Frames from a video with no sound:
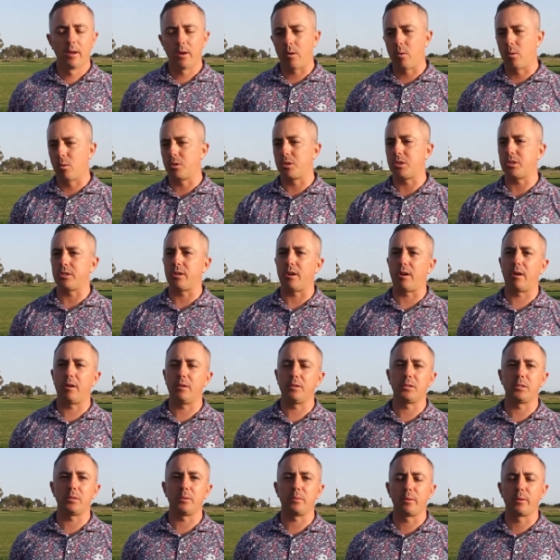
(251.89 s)
Course is
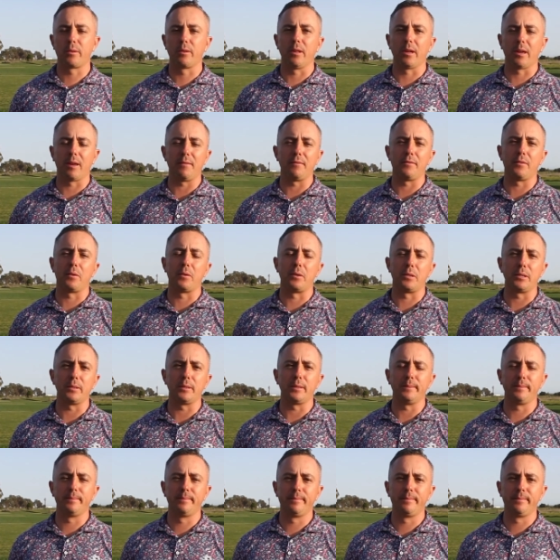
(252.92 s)
hard, so we're looking forward to it.